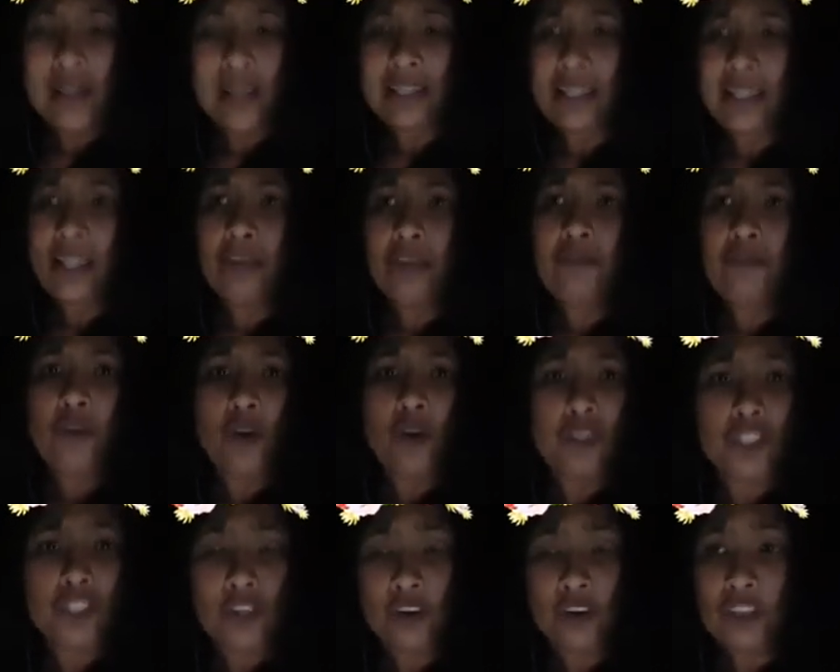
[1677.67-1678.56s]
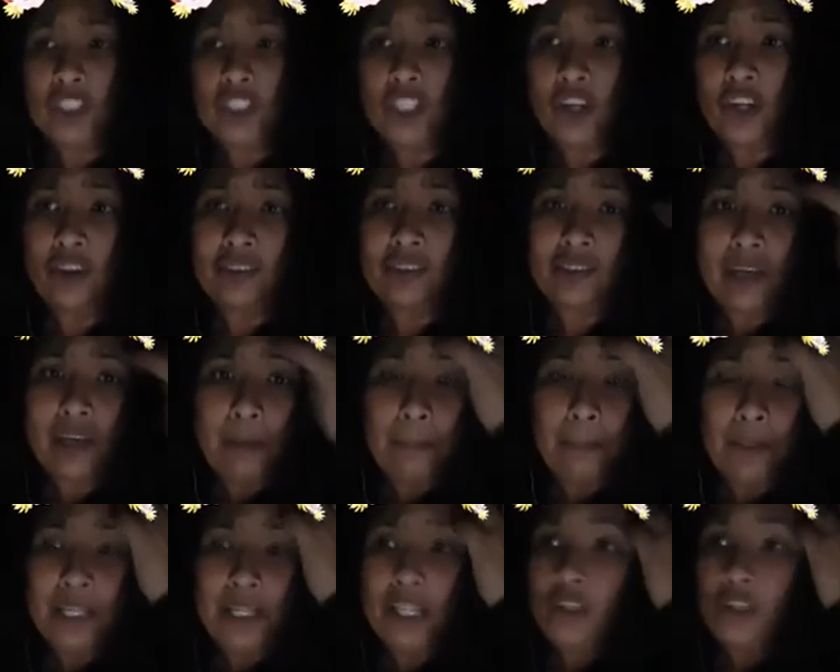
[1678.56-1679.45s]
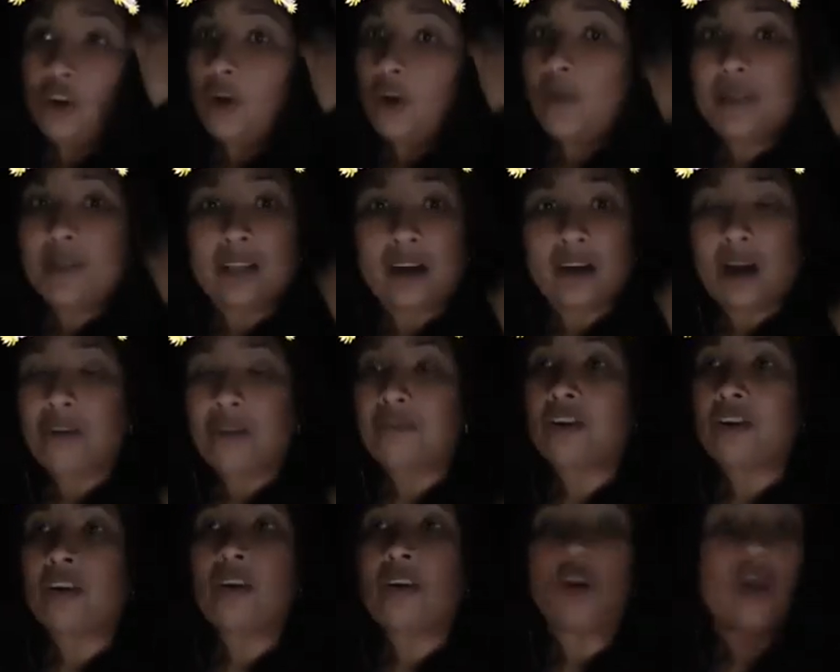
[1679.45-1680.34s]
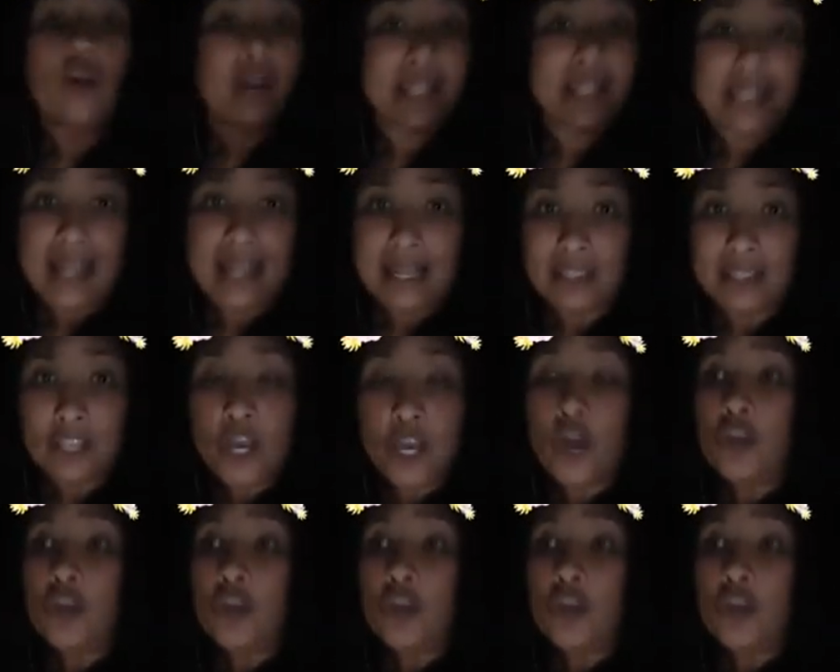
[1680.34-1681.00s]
And then of course your insurance company don't want to cover all of that.